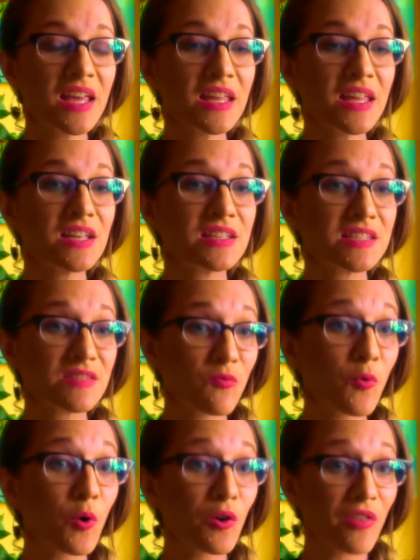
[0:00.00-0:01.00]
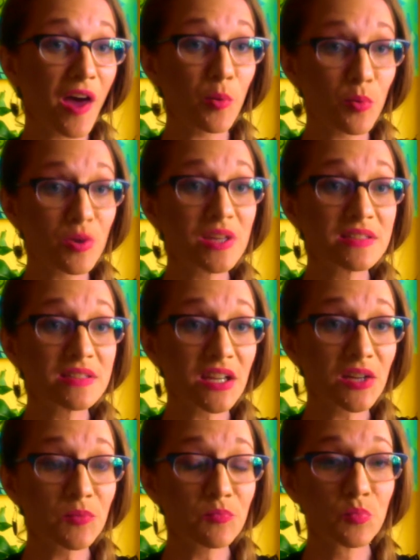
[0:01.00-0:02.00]
it's for that
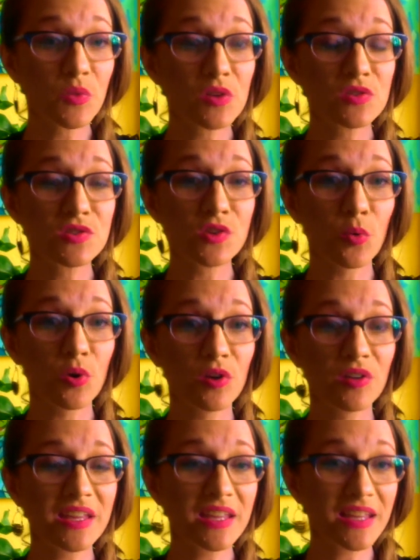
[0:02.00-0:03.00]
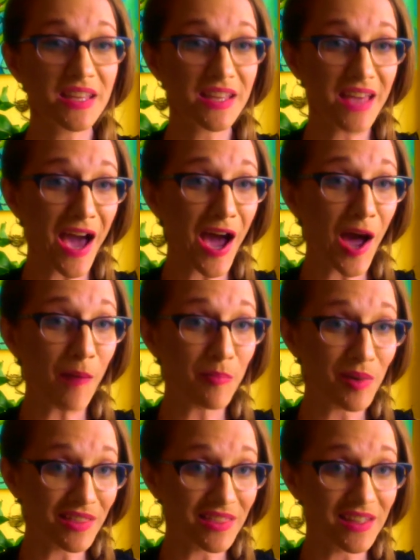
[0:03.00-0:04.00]
reason. So we're
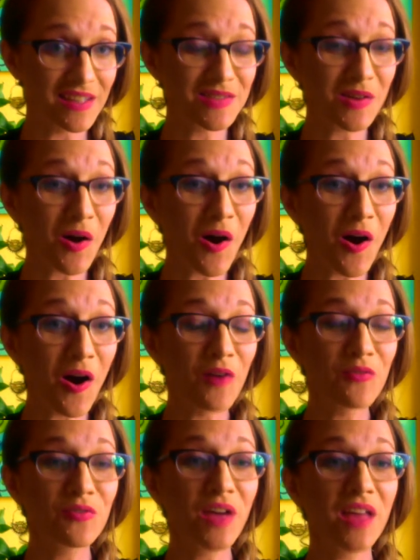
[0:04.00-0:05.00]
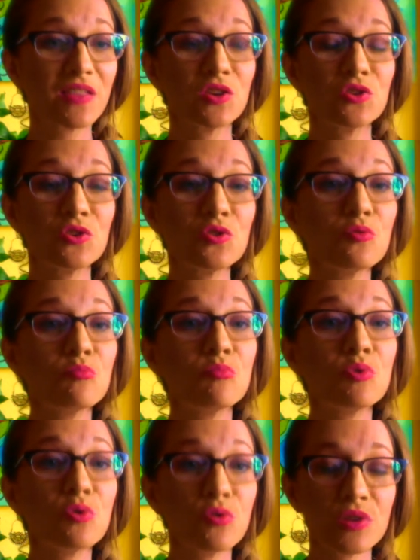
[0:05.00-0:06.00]
capping this off, and the new
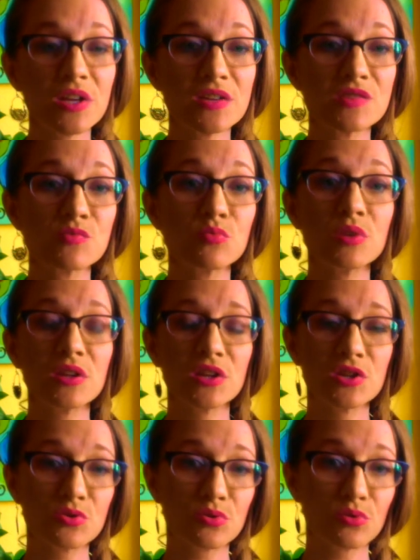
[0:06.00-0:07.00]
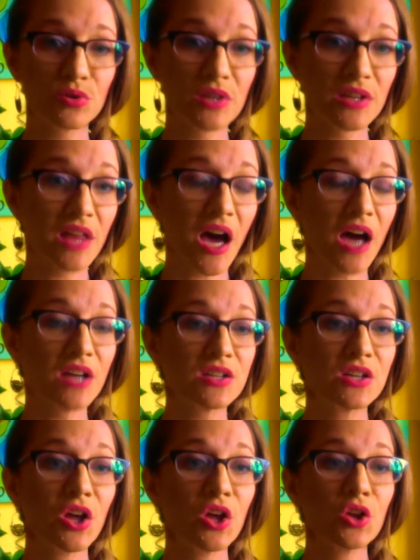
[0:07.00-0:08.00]
moon is really truly that
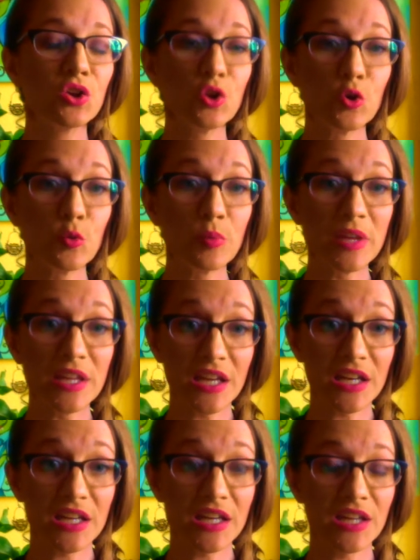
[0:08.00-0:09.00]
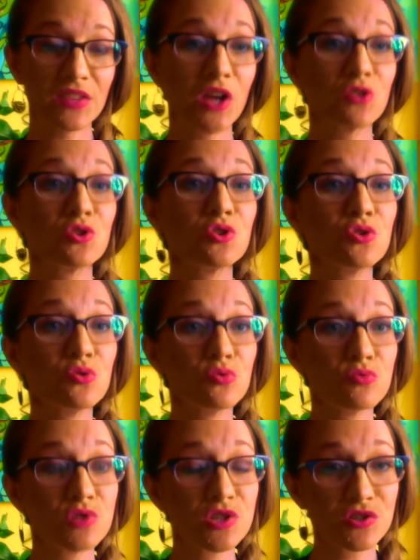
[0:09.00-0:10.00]
new beginning, that
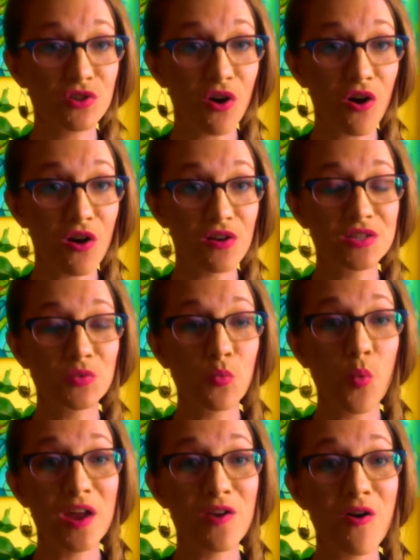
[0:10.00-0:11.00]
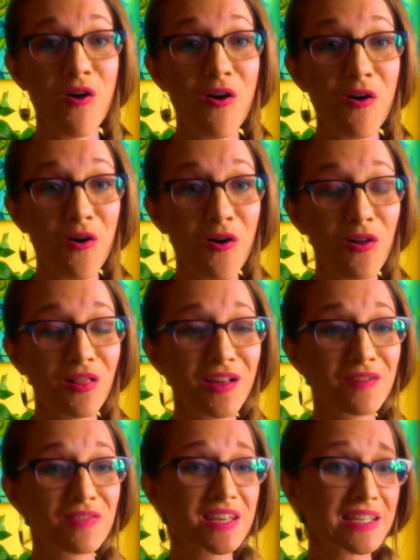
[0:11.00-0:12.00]
new start, when all
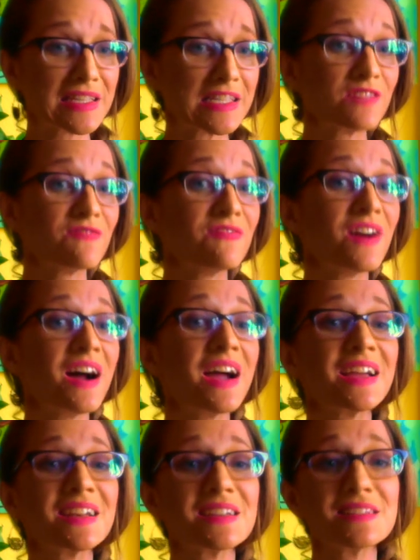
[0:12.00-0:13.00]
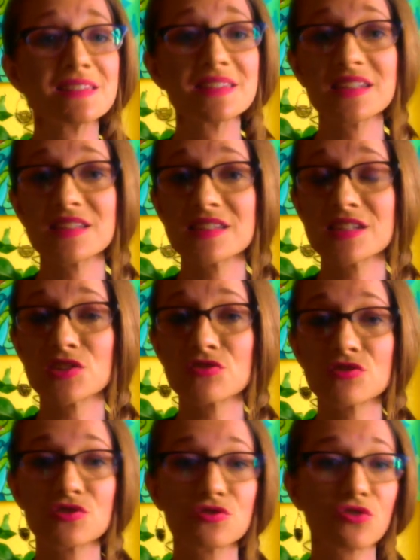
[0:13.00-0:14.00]
of this divine
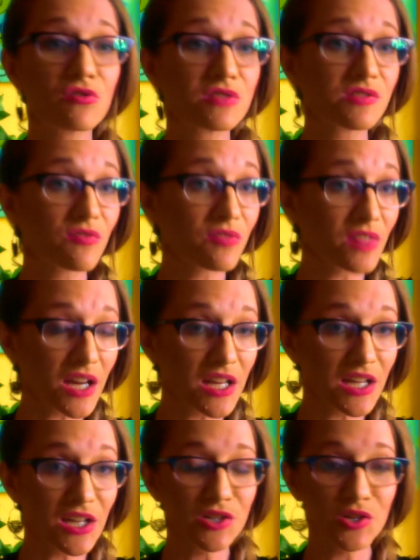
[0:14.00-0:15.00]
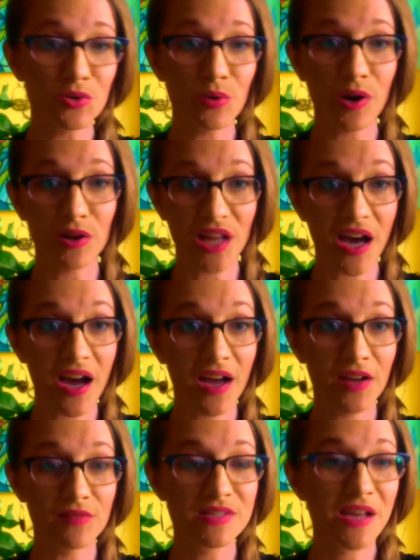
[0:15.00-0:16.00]
assistance starts flooding into our
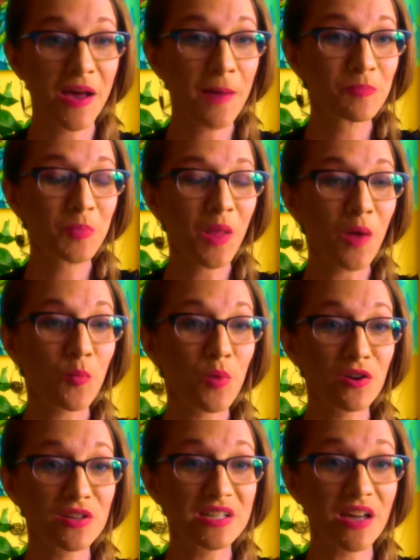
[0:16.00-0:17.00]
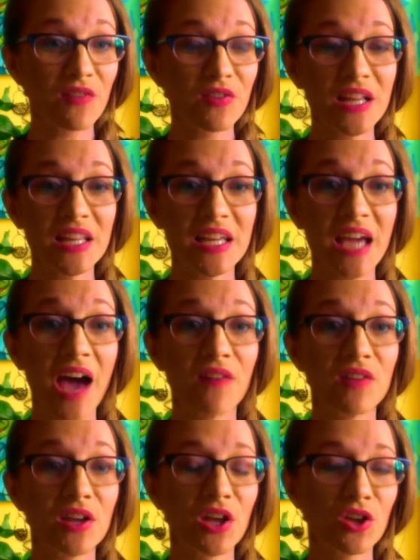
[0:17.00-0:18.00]
lives. And we are definitely
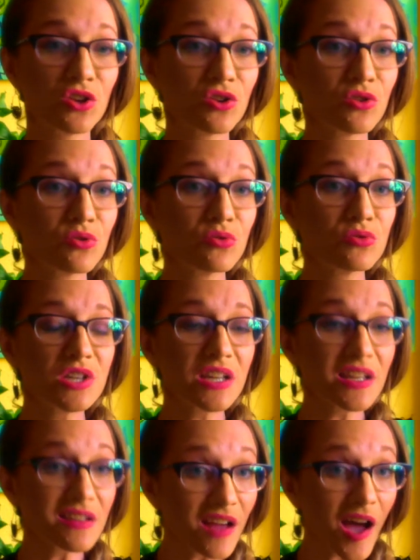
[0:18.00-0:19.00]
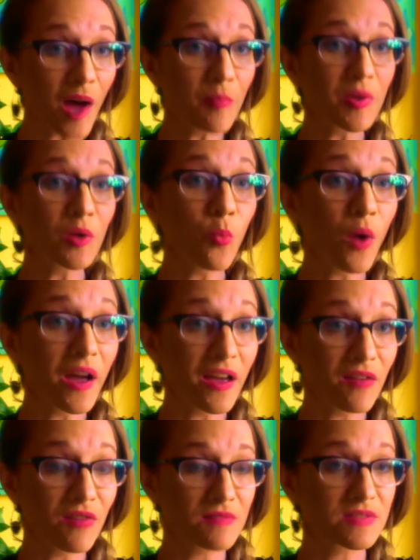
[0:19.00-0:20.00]
having a huge incoming
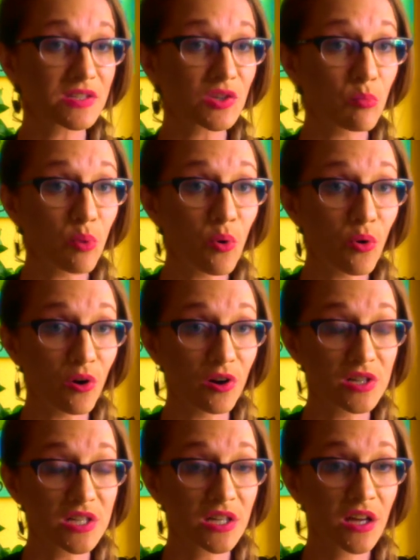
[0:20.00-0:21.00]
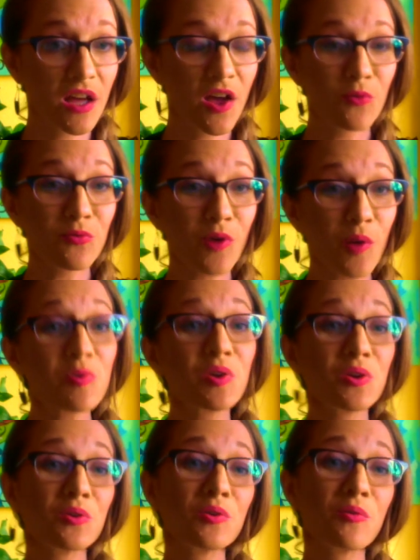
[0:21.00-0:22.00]
wave of support from the
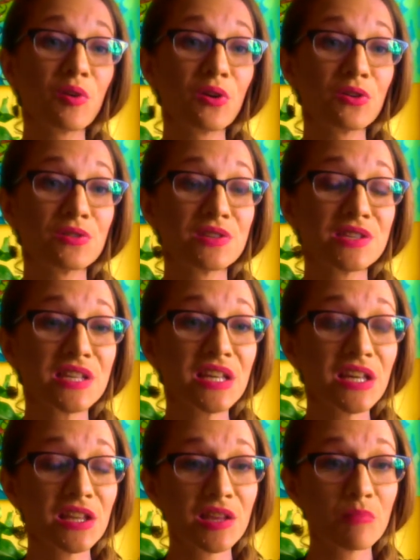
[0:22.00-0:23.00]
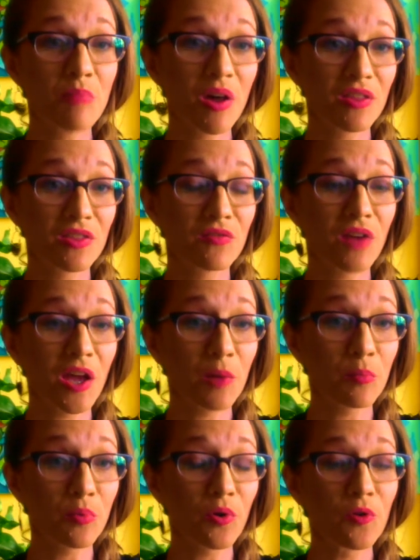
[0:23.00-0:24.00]
universe in the month of
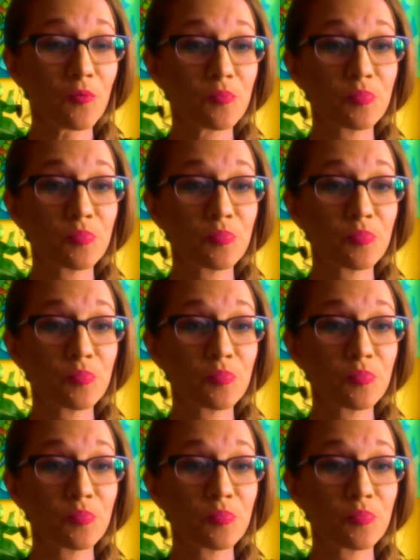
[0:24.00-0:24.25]
April.